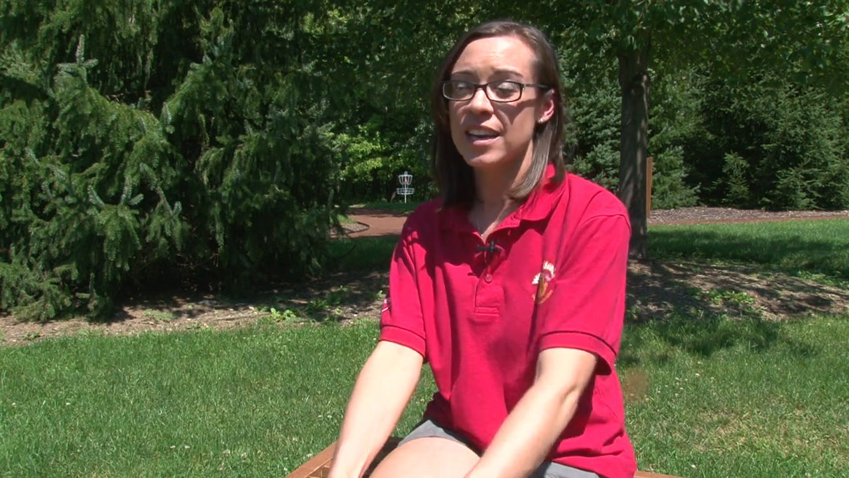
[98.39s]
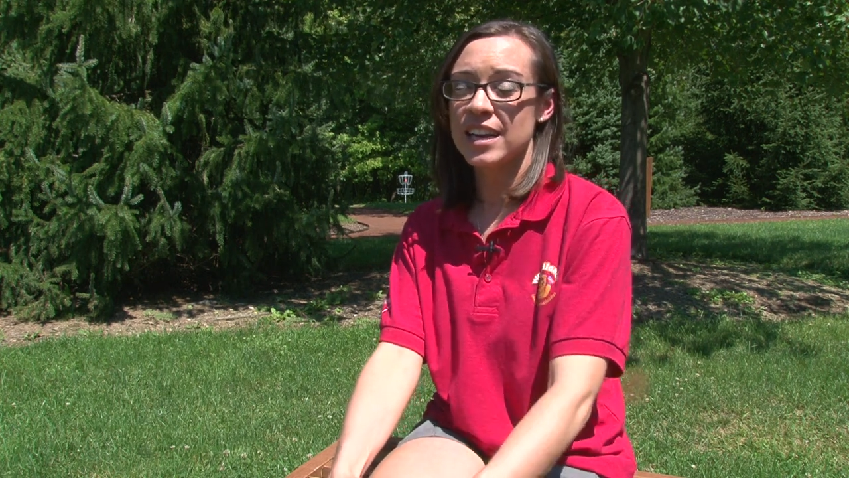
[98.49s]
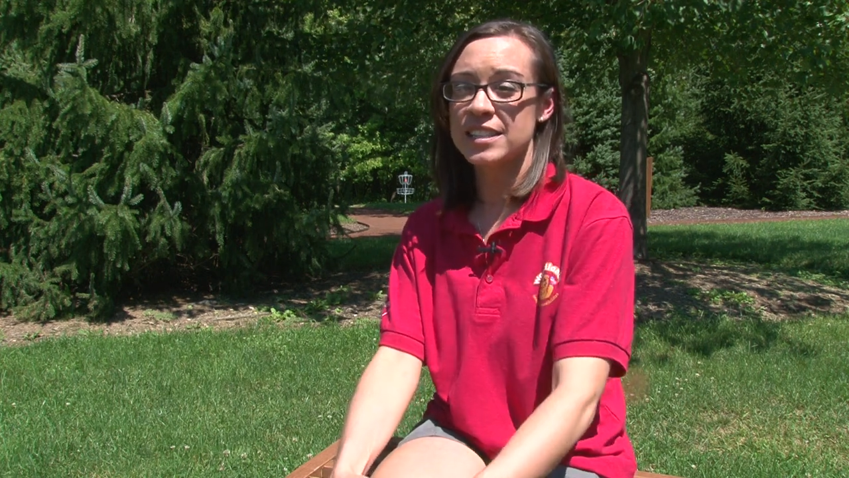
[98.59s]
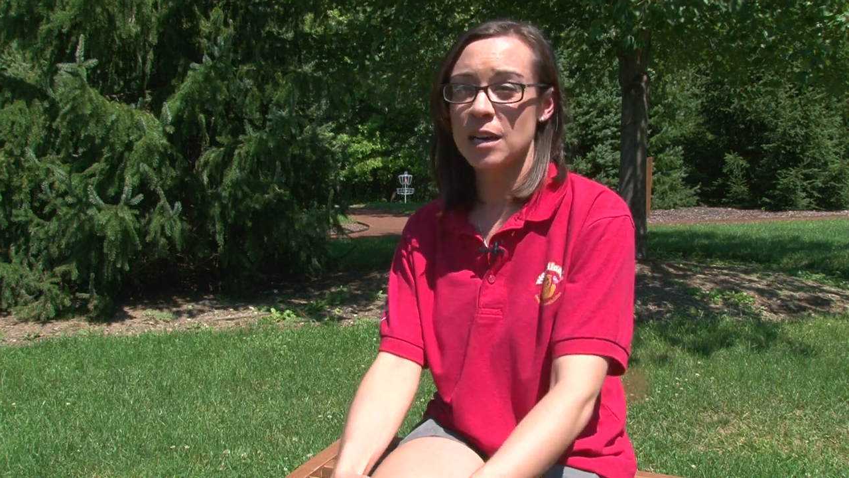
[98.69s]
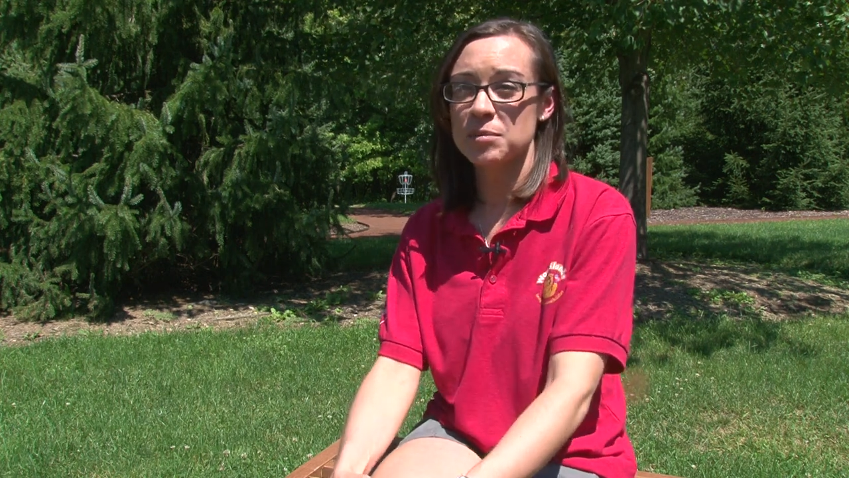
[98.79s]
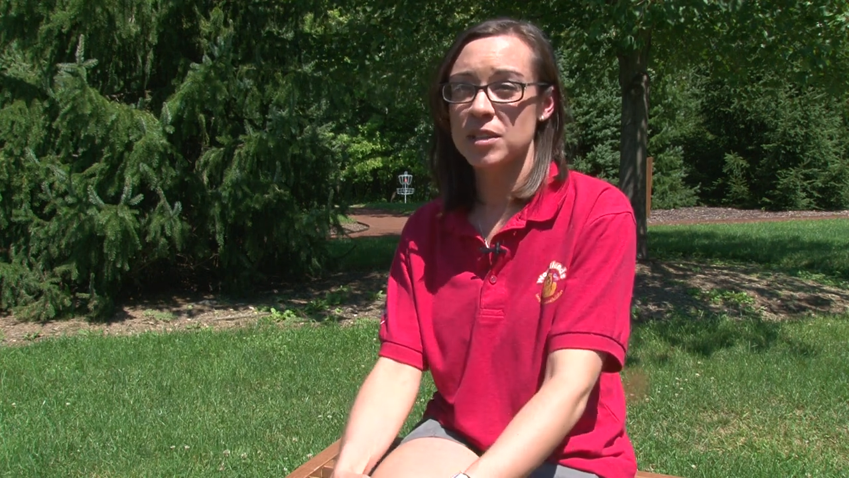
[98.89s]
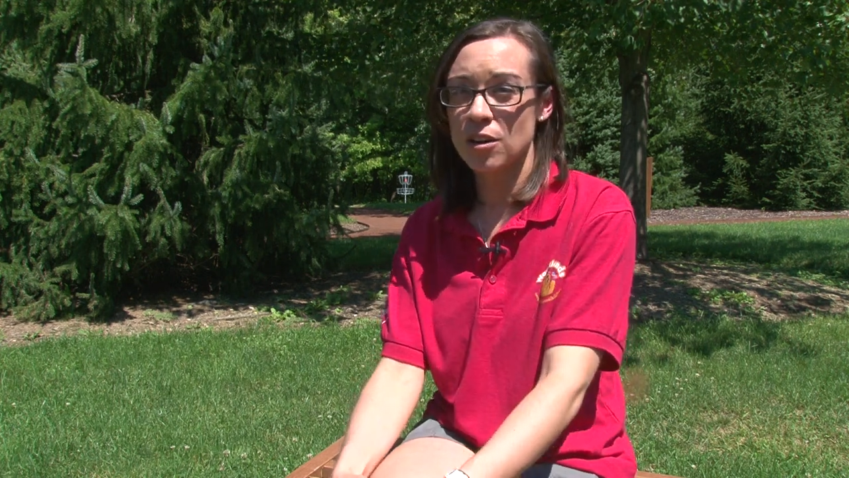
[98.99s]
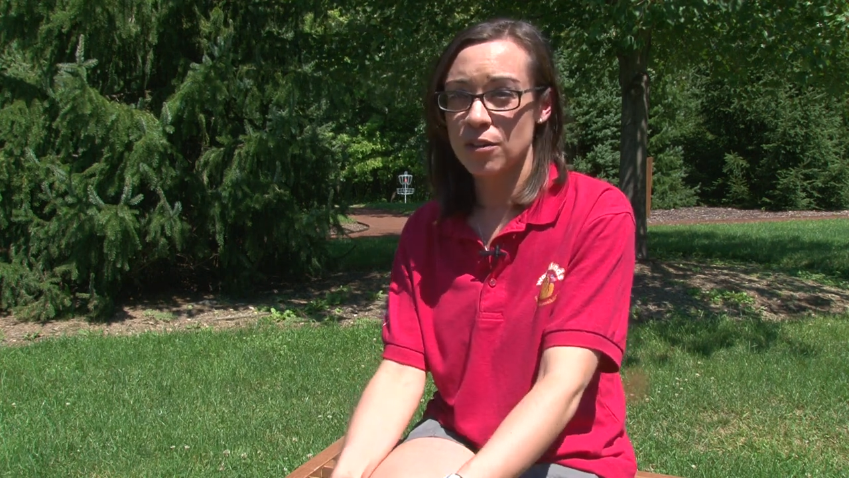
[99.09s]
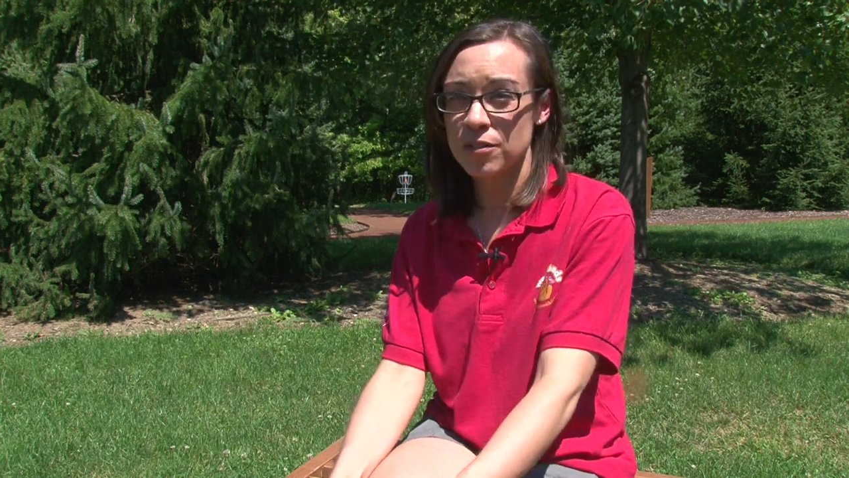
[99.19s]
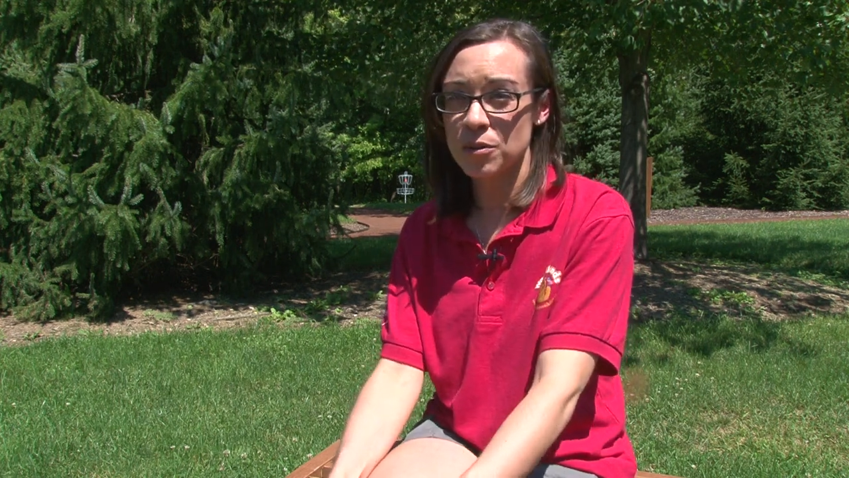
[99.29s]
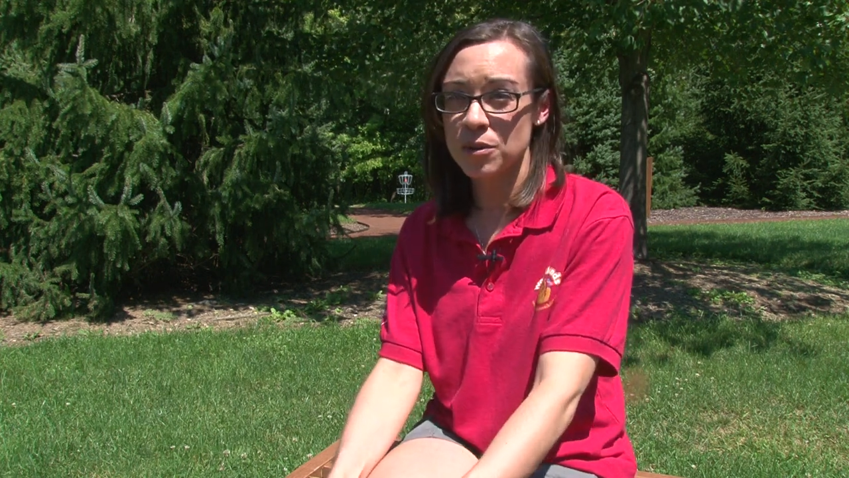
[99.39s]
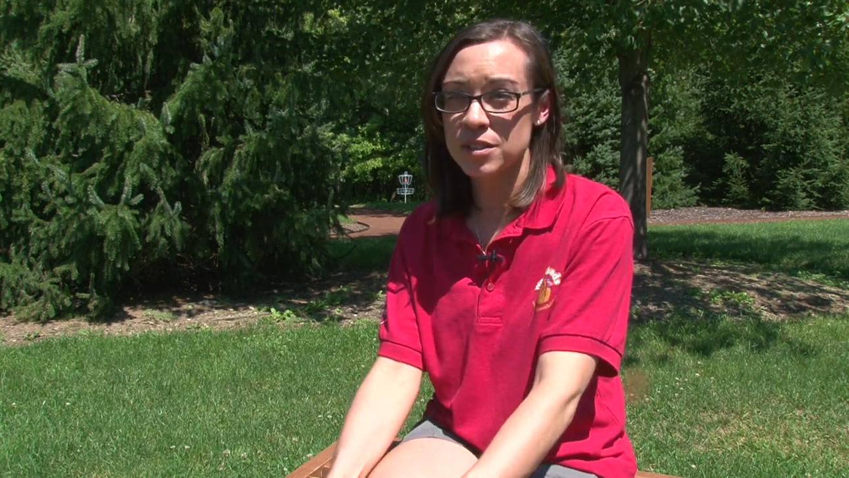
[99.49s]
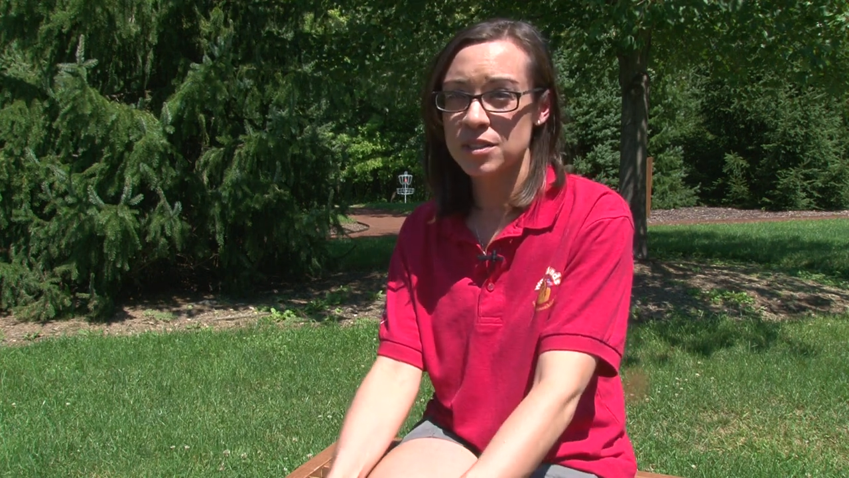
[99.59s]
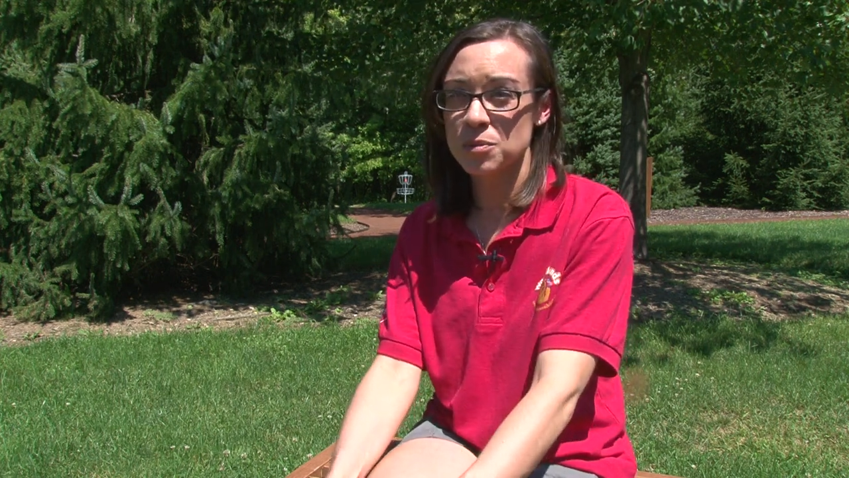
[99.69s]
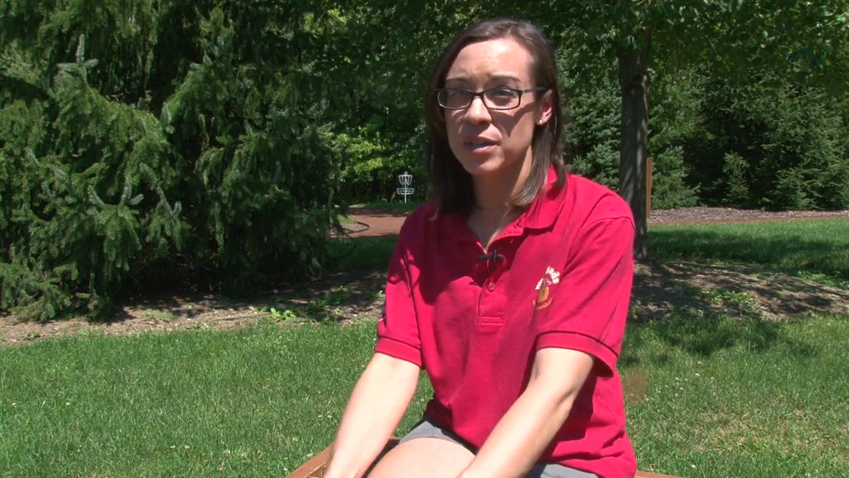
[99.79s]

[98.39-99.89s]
adapted golf course,